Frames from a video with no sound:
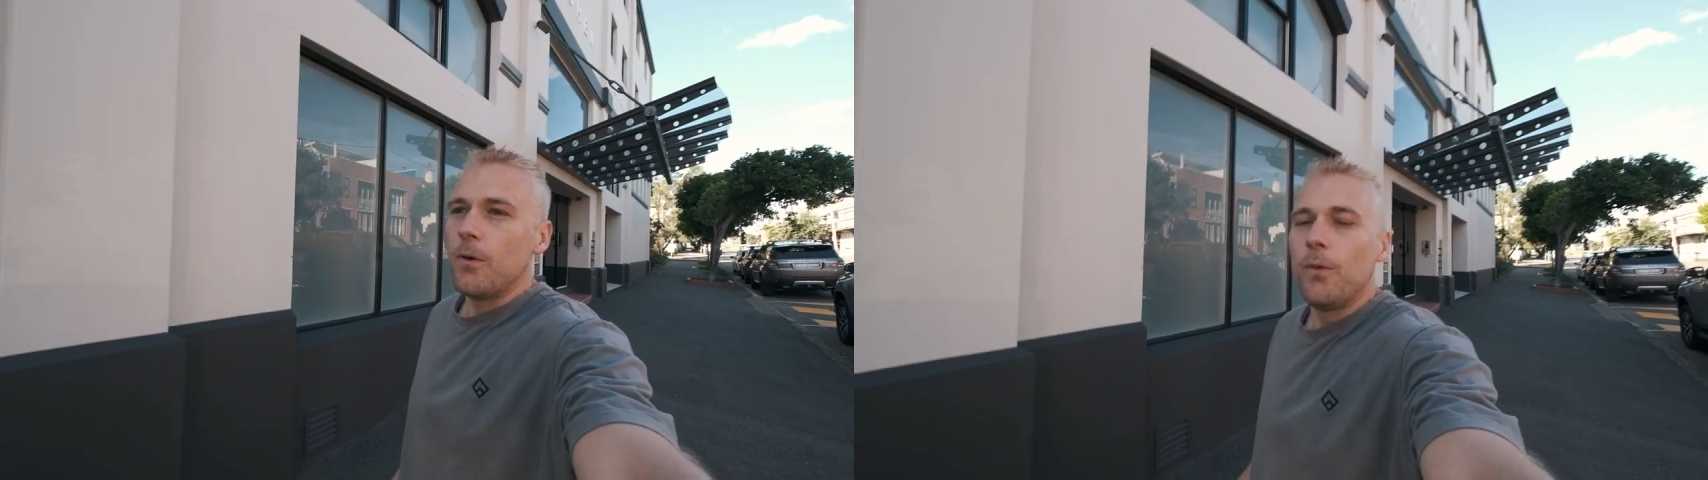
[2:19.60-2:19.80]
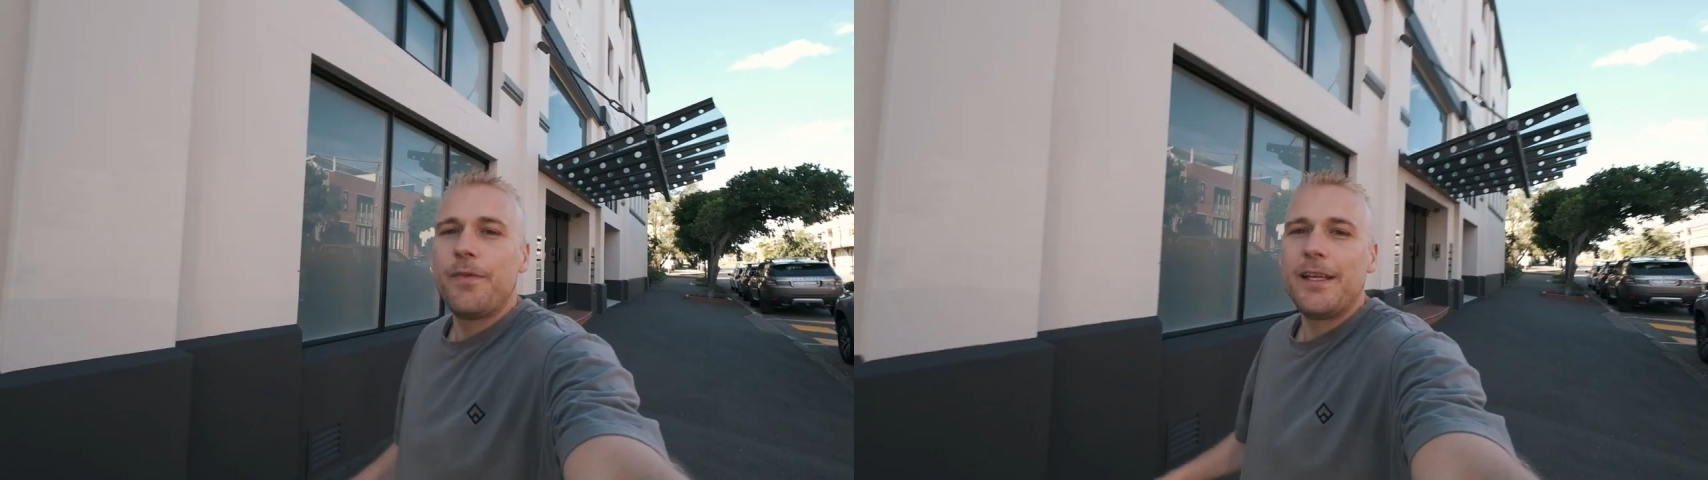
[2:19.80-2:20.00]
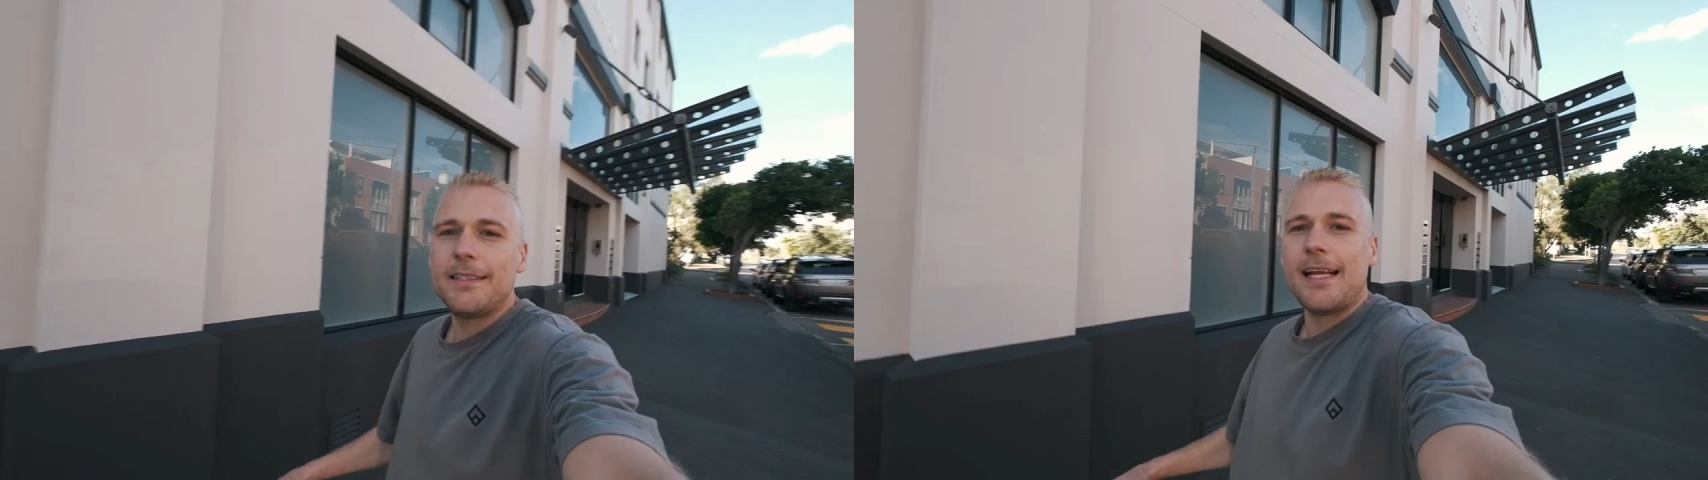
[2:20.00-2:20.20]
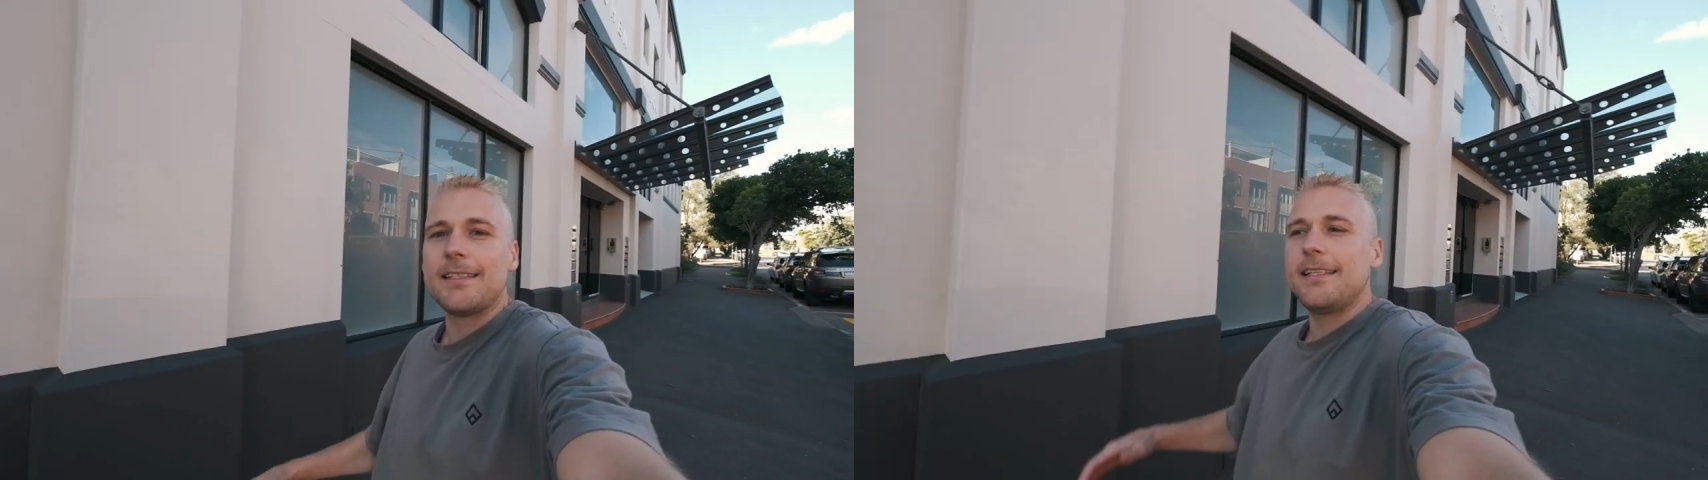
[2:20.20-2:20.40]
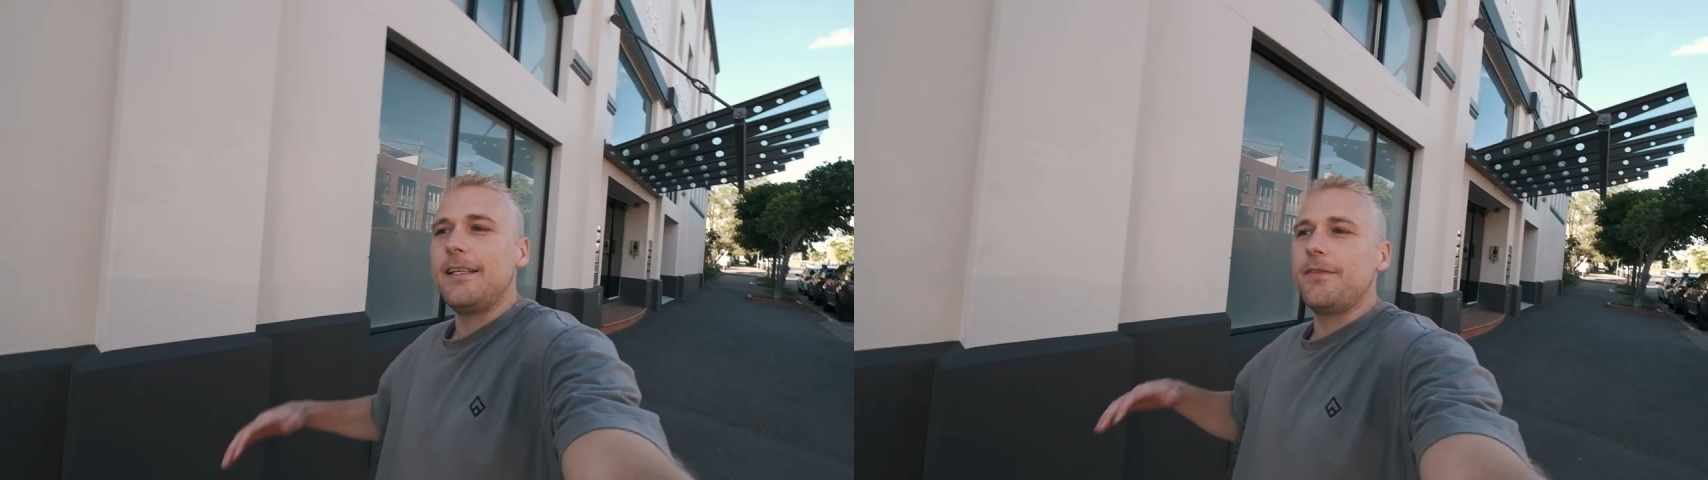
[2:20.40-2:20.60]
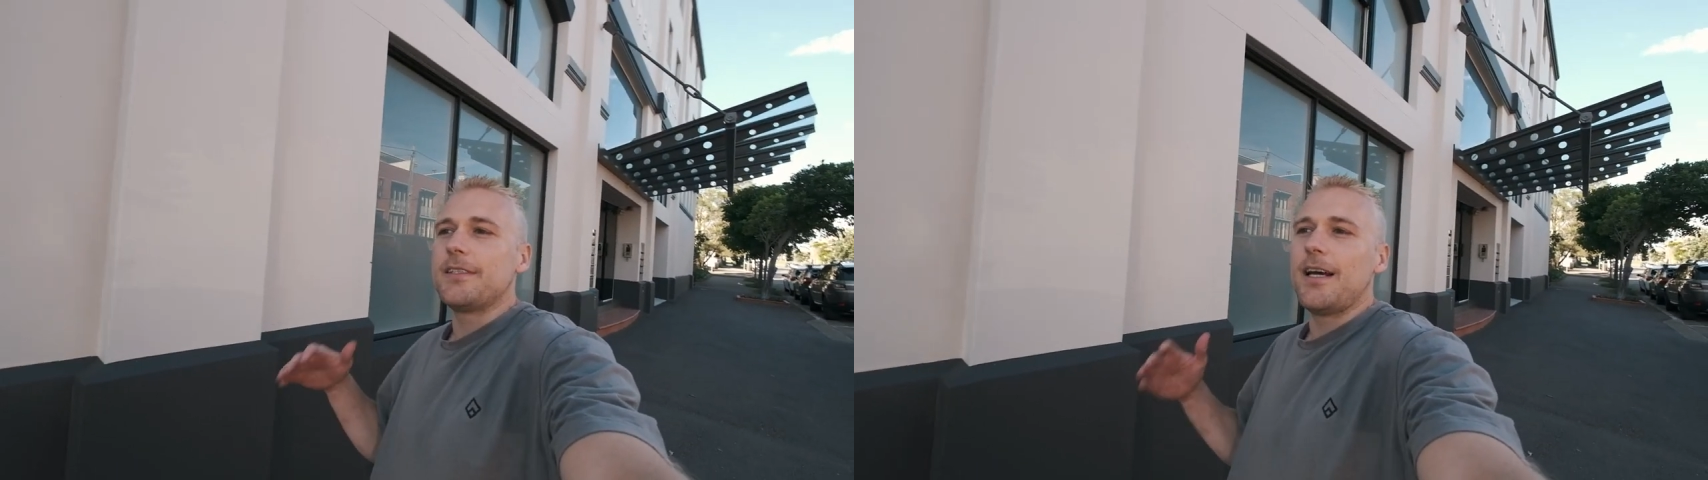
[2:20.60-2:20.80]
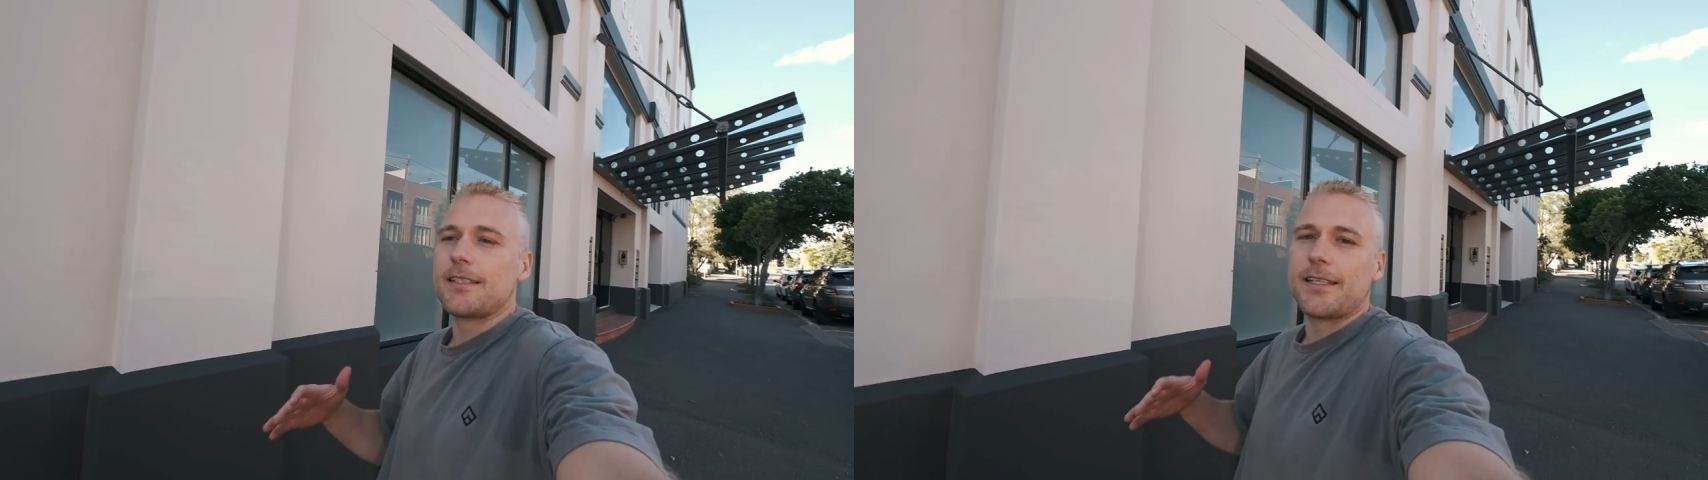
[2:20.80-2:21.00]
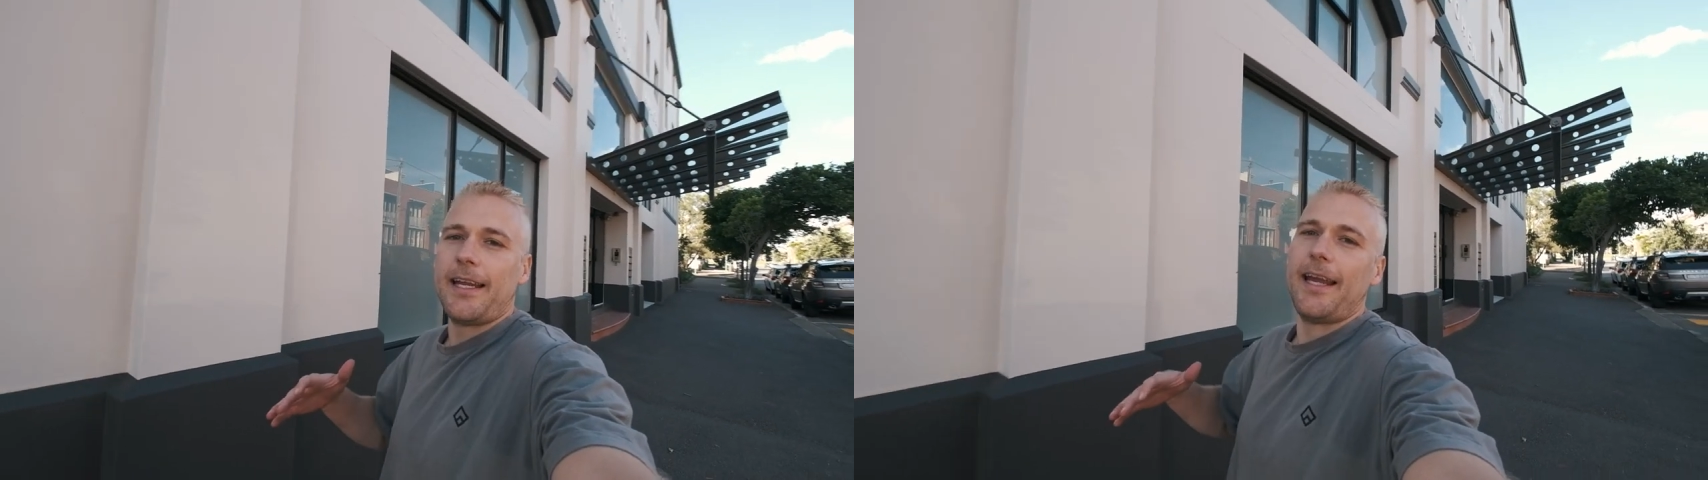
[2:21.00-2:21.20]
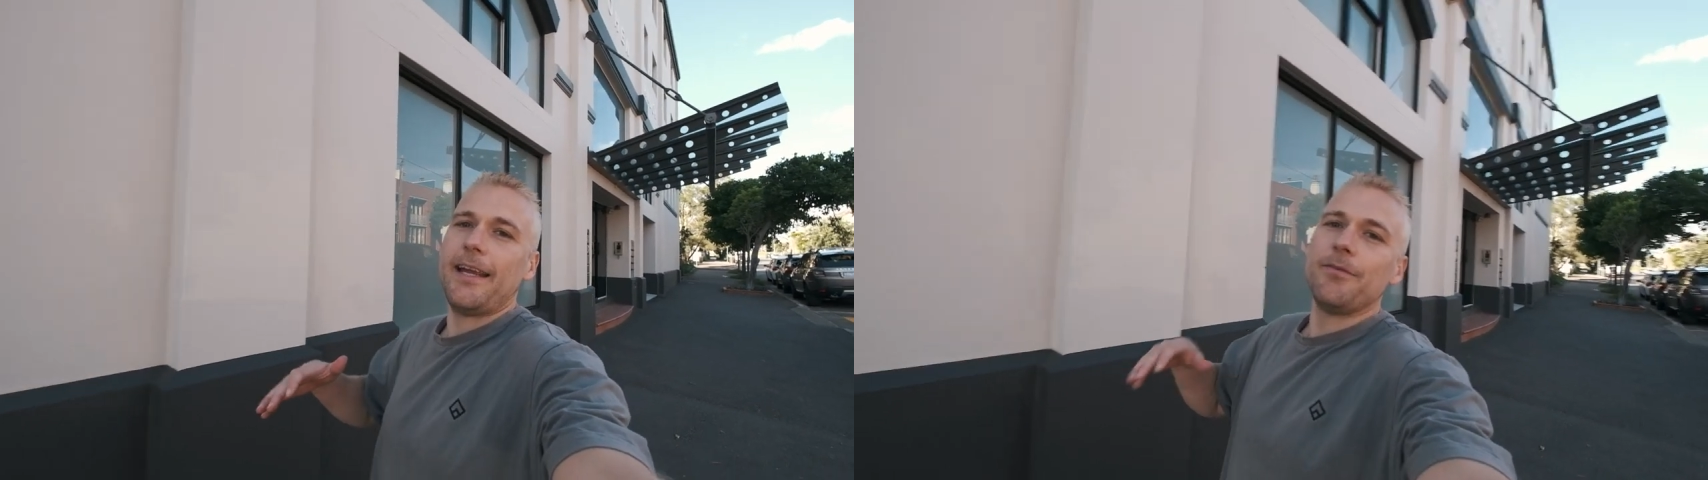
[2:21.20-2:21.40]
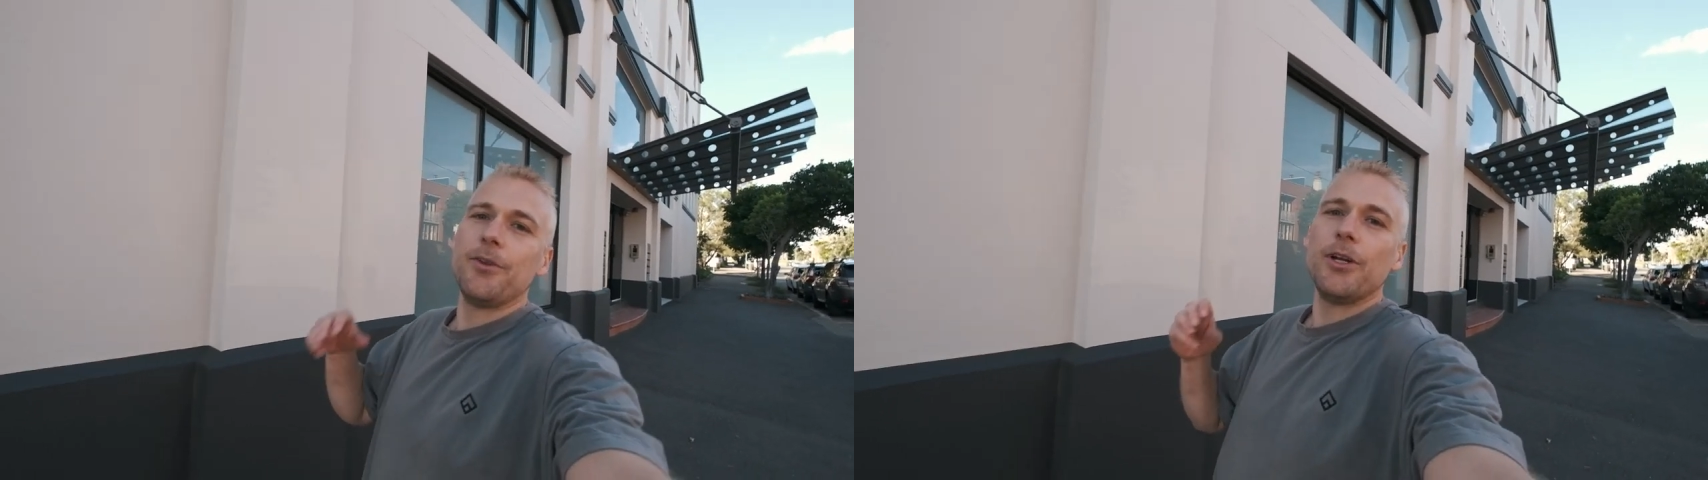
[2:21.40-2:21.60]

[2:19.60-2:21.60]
With the intensity of the task at hand,